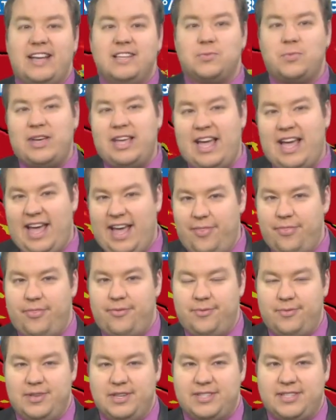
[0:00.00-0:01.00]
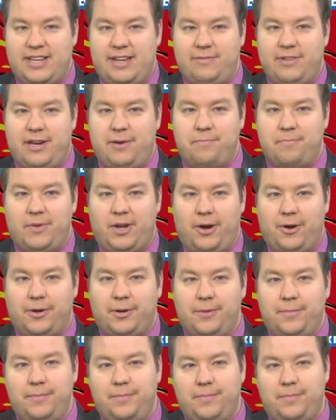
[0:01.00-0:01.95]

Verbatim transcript: as we head through this evening. Kirk.